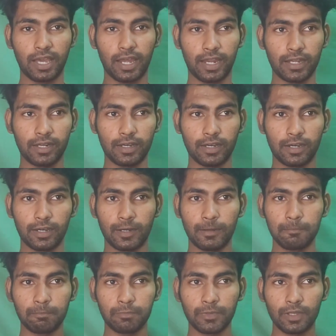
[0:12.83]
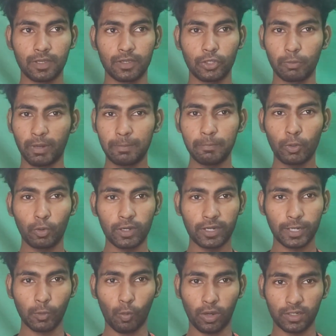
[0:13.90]
And you might be
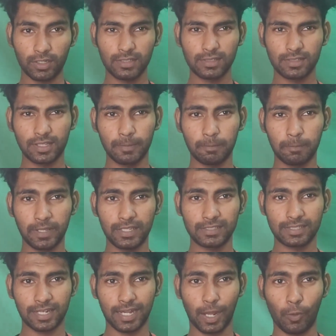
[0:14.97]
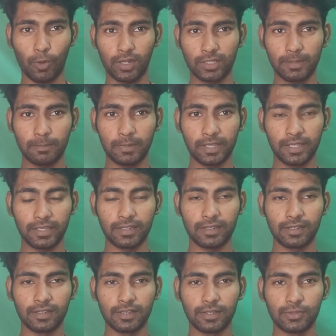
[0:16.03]
wondering what is their play style, how are they playing?
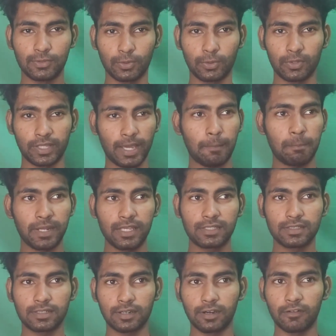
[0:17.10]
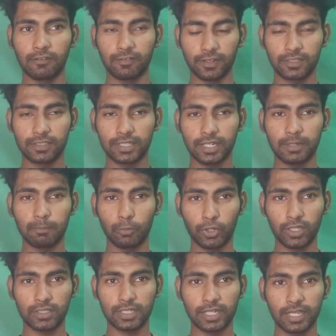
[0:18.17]
So they are placed first in
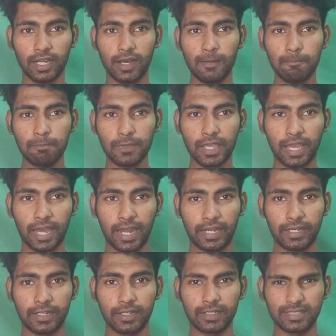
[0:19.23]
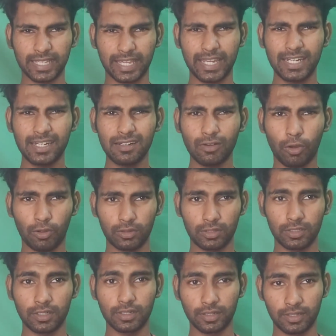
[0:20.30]
Bundesliga and second or
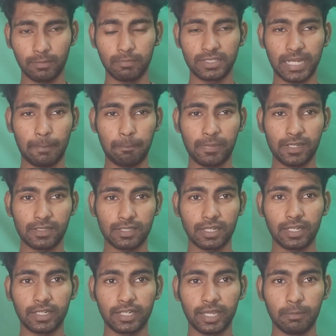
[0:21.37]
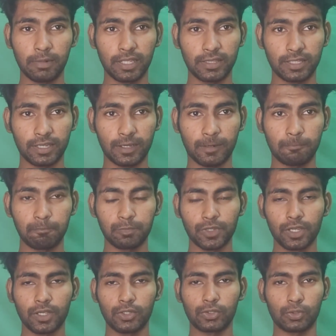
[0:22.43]
third in Champions League table, I think.
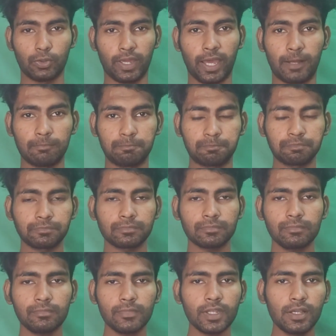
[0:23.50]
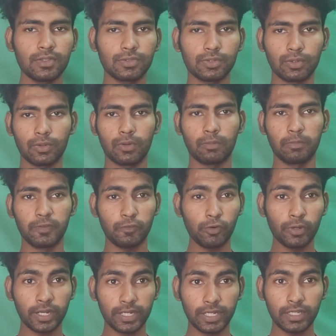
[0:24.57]
So yeah, so
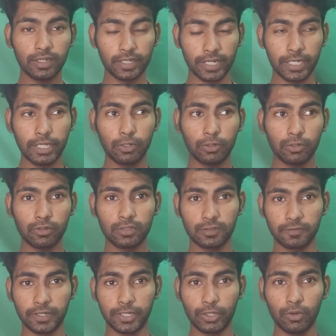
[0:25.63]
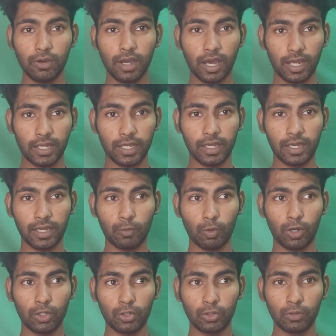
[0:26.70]
before getting into this video, I
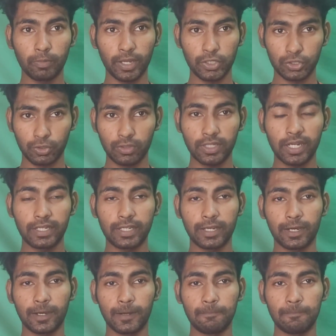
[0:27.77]
want to make sure that